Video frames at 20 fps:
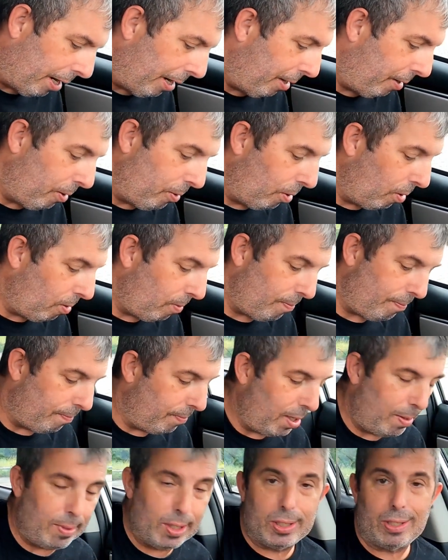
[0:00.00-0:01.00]
I don't know.
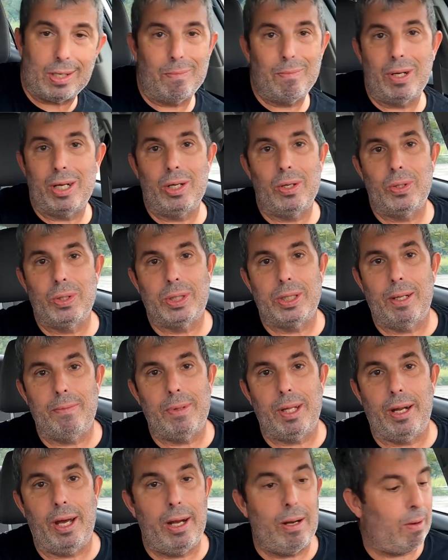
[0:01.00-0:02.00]
Maybe somebody knows
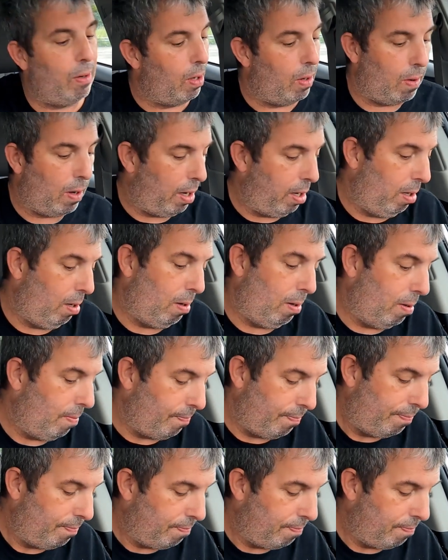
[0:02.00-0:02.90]
something. I don't know. I don't know.